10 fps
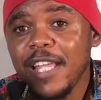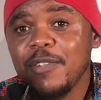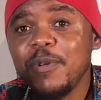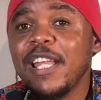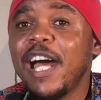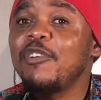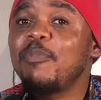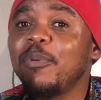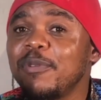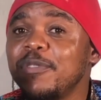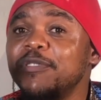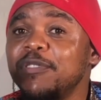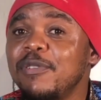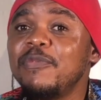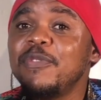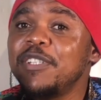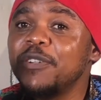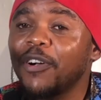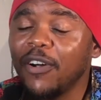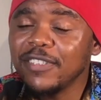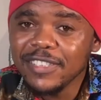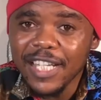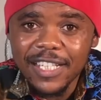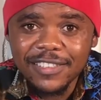when I upload new video content.